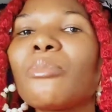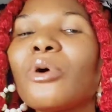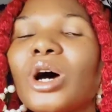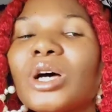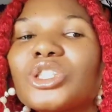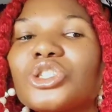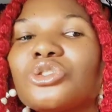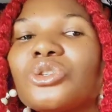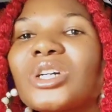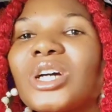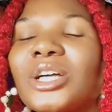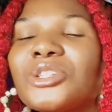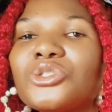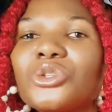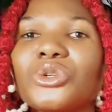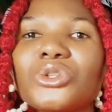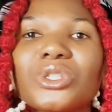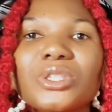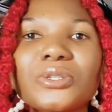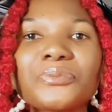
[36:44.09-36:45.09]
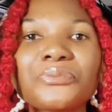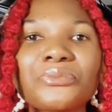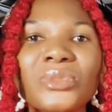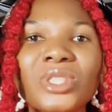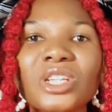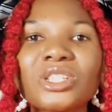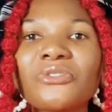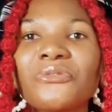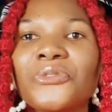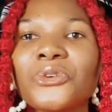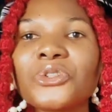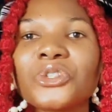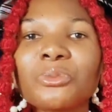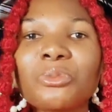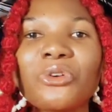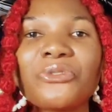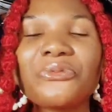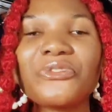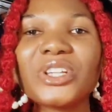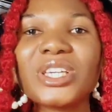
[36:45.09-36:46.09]
But you can use the
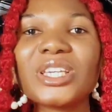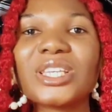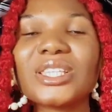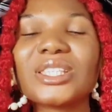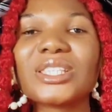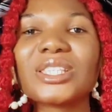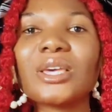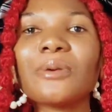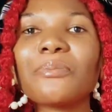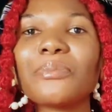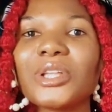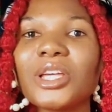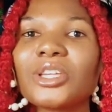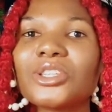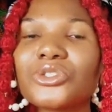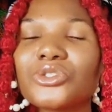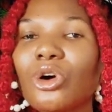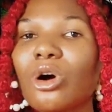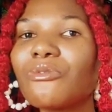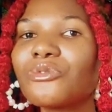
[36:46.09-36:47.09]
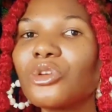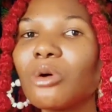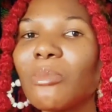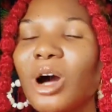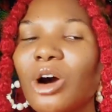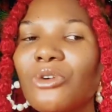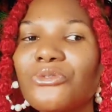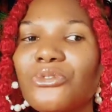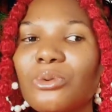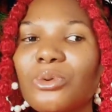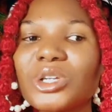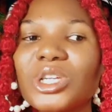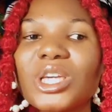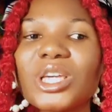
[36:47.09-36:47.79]
fusible fleece in place of normal foam.